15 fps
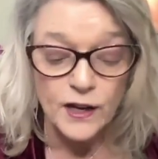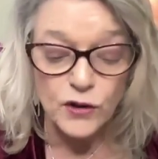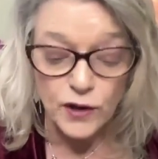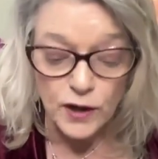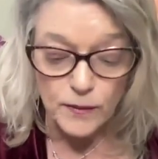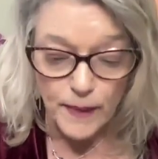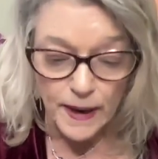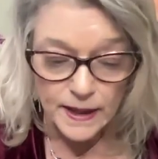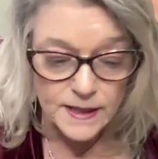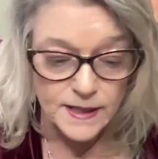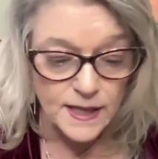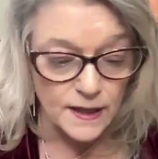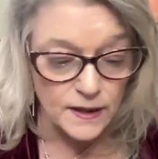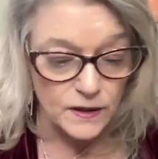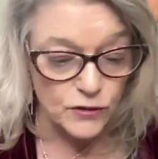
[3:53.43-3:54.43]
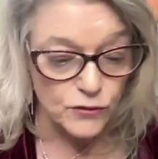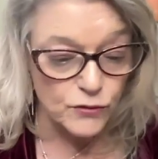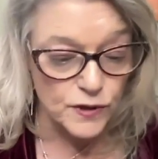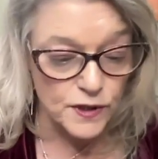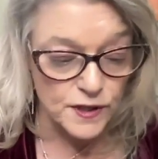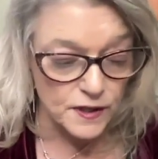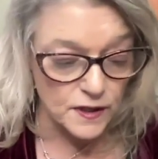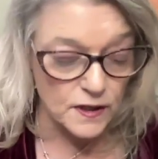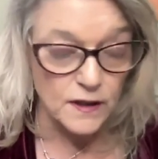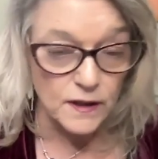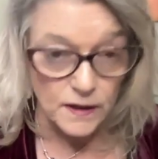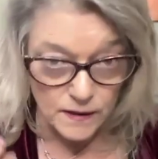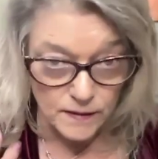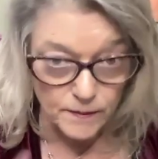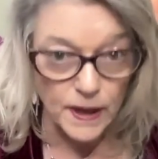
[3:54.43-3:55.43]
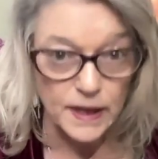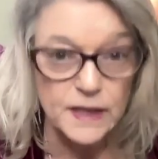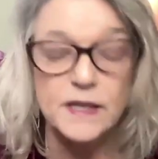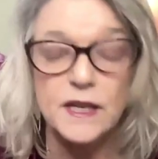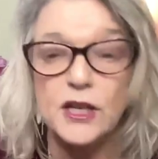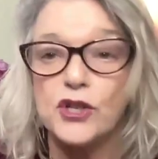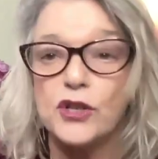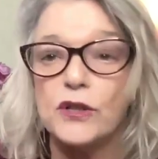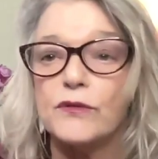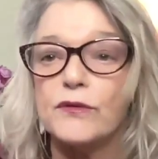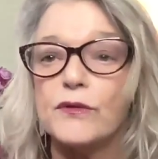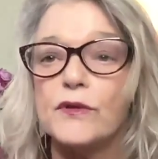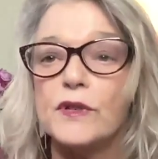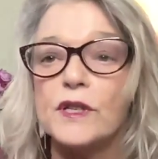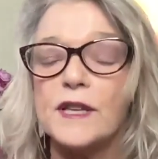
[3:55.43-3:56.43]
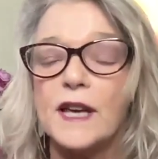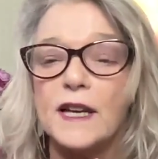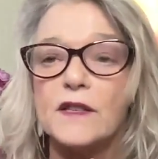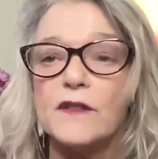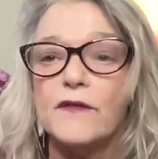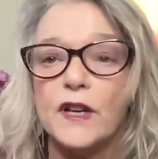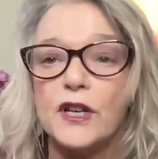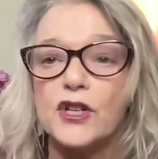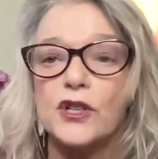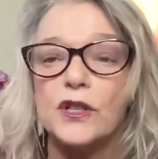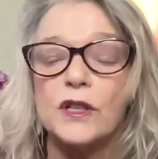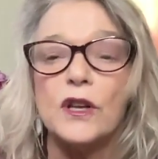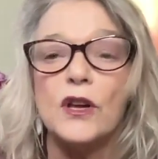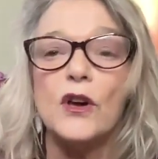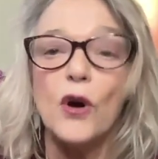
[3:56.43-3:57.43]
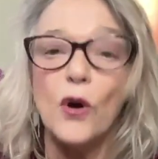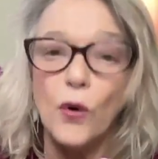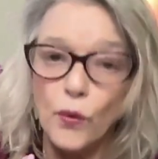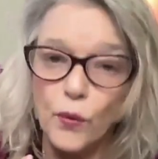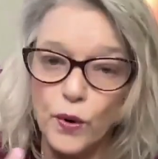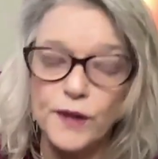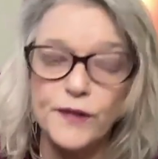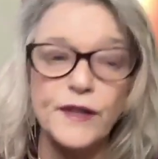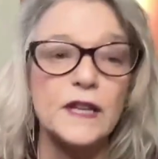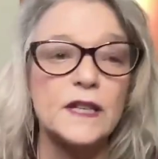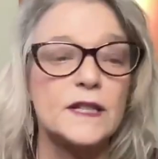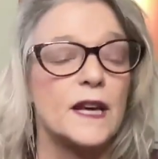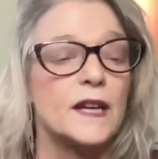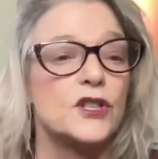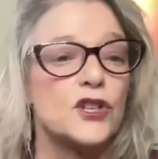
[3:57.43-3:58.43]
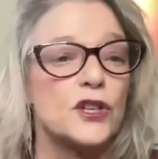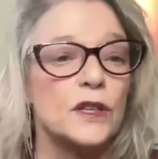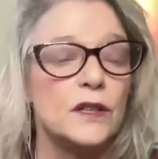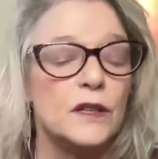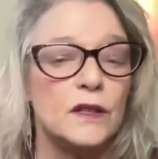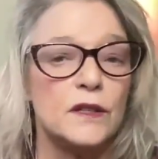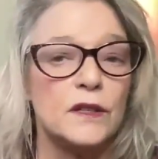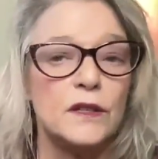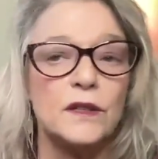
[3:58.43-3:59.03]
You can meditate through this meditation, through this activation with the intention,